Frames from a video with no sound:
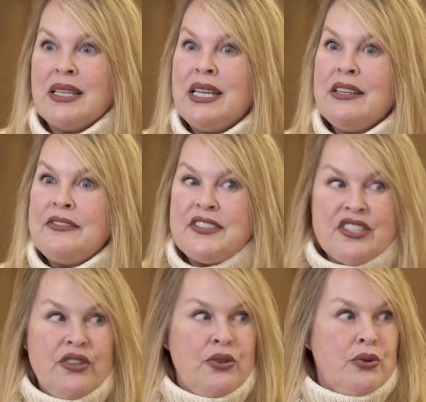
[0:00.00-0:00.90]

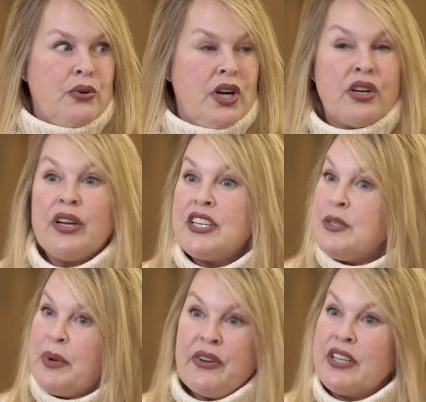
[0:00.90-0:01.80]
gives you a good
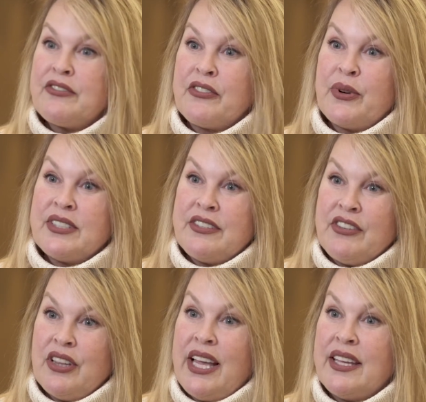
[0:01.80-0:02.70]
experience for the rest
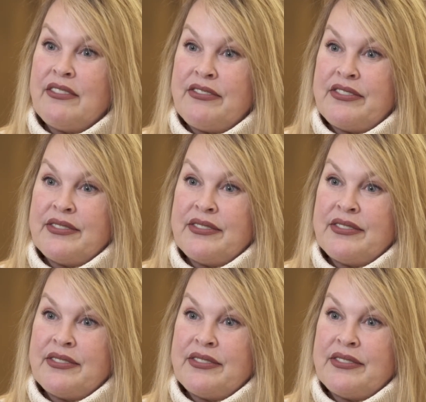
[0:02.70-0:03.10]
of your life.